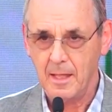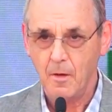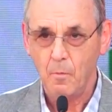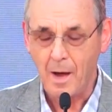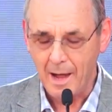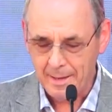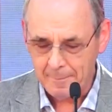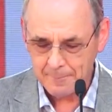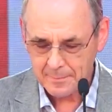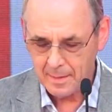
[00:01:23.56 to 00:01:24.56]
Why?
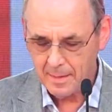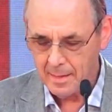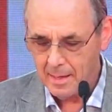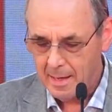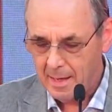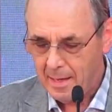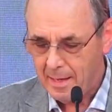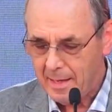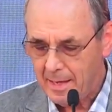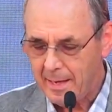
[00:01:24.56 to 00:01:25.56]

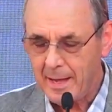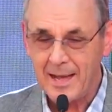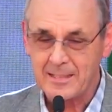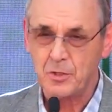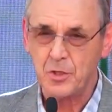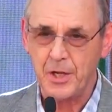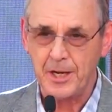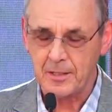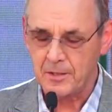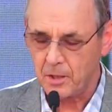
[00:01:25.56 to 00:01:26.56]
He has
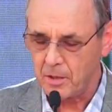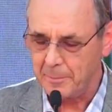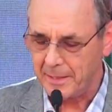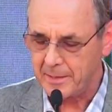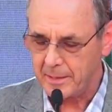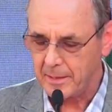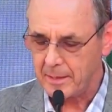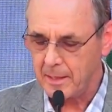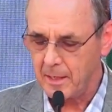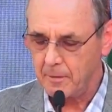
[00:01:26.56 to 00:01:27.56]
chaired the committee
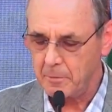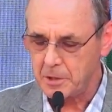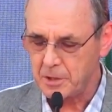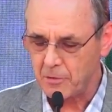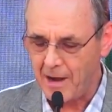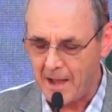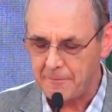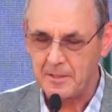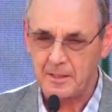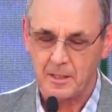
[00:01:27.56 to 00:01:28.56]
which
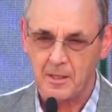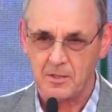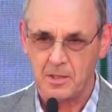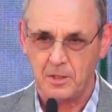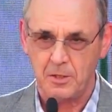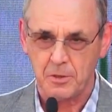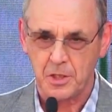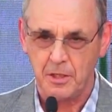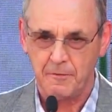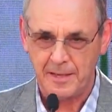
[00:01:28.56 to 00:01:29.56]
drafted the
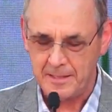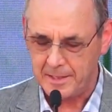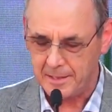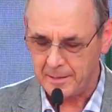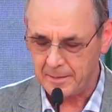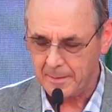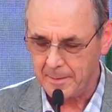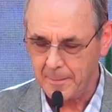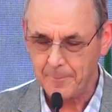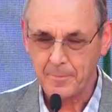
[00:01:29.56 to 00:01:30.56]
Constitution of India
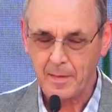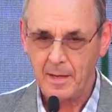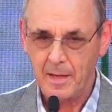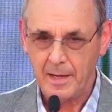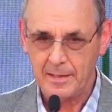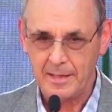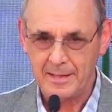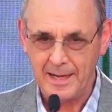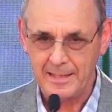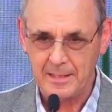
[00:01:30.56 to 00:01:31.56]
in the
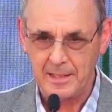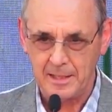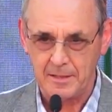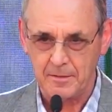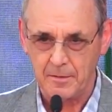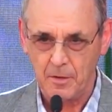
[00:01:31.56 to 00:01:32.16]
1940s,